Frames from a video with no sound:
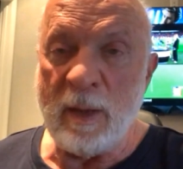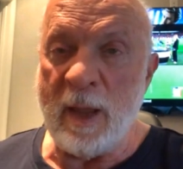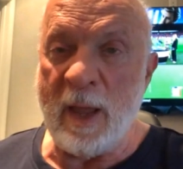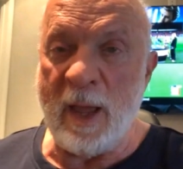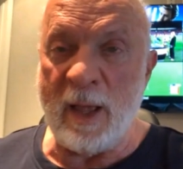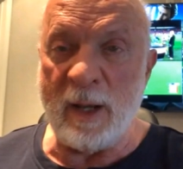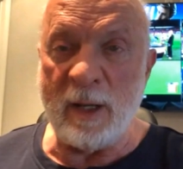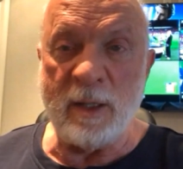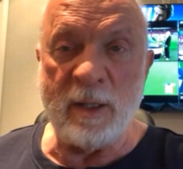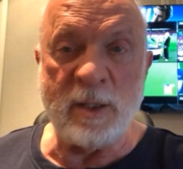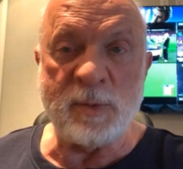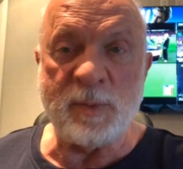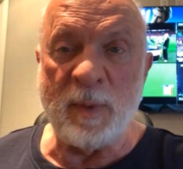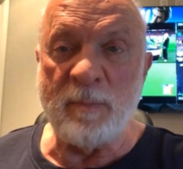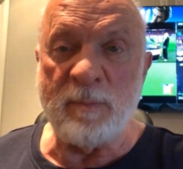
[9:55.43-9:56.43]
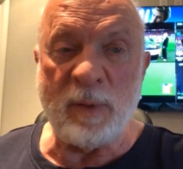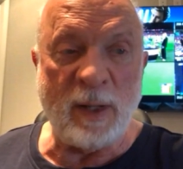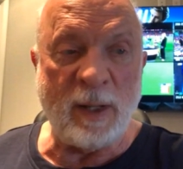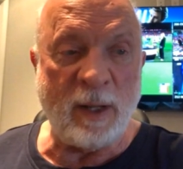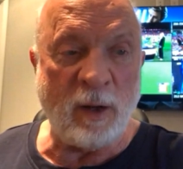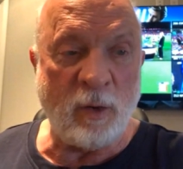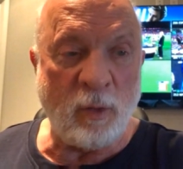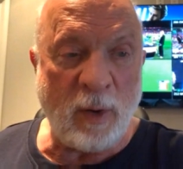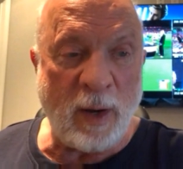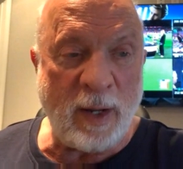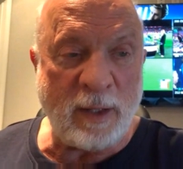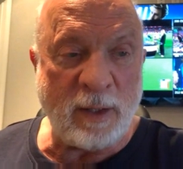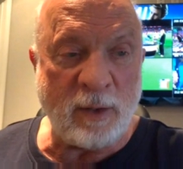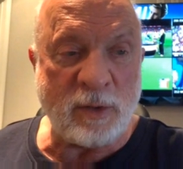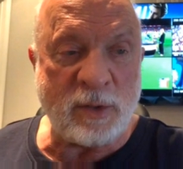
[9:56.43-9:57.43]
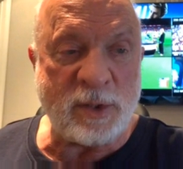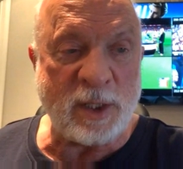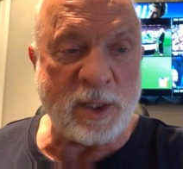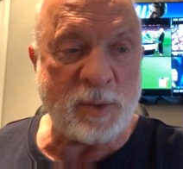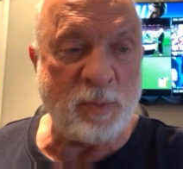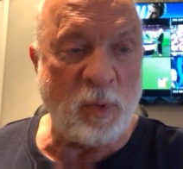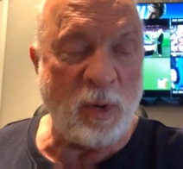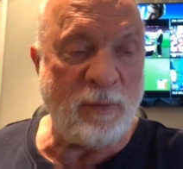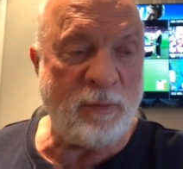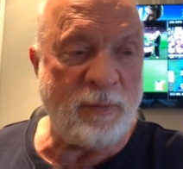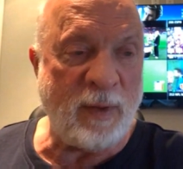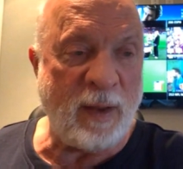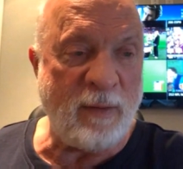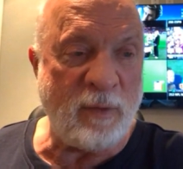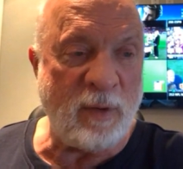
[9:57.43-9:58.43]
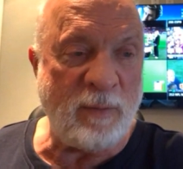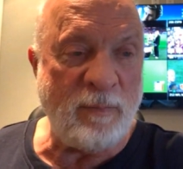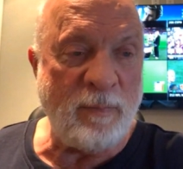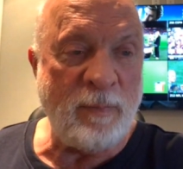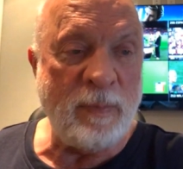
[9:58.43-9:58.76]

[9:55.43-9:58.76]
Allen has been playing great. They're a 6-point favorite.